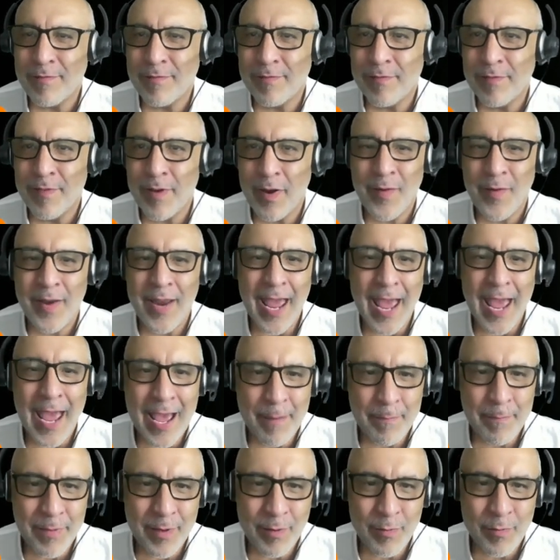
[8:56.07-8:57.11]
very
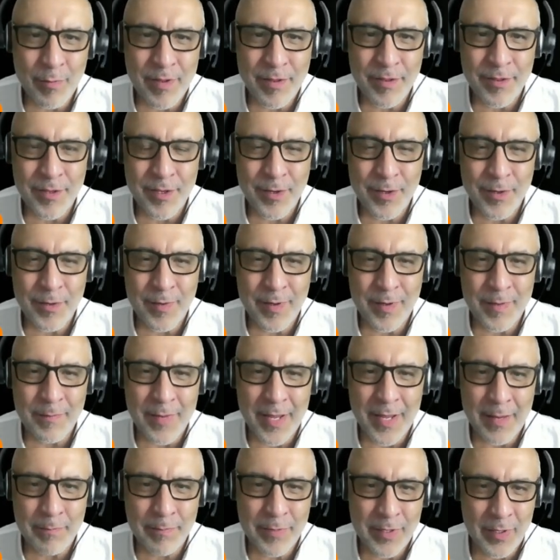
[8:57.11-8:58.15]
happy with you,
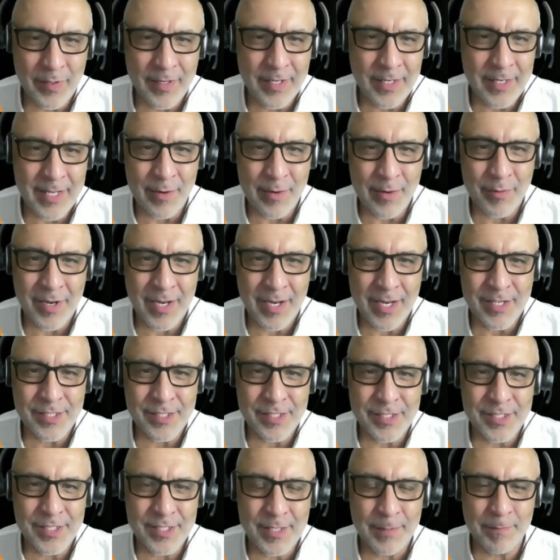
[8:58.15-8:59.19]
and building that
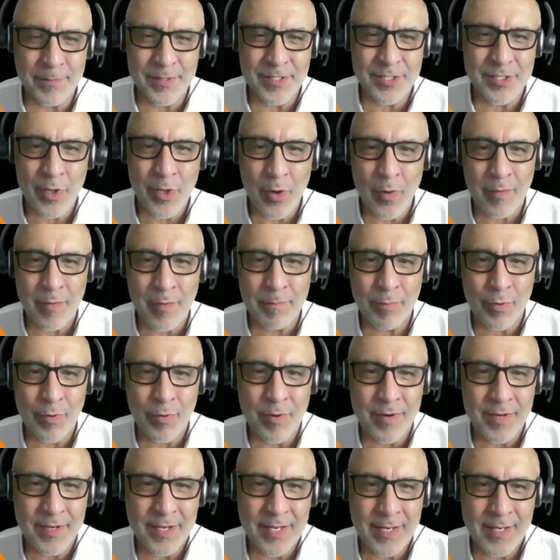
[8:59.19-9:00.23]
relationship is so
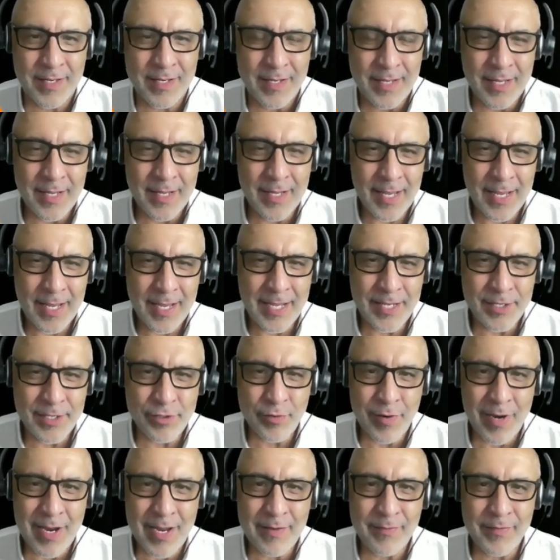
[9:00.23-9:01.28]
important in
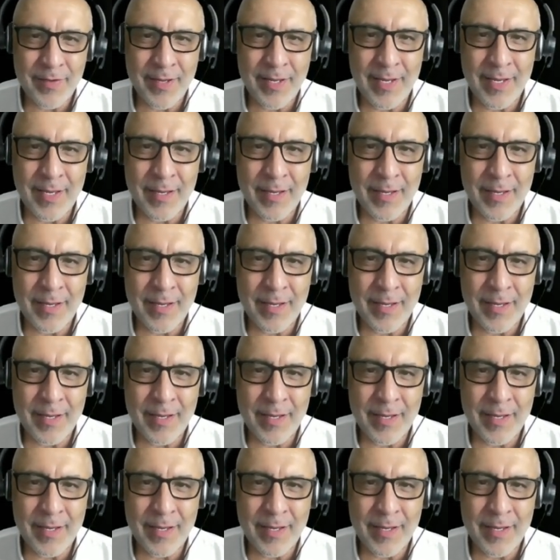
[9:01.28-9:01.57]
driving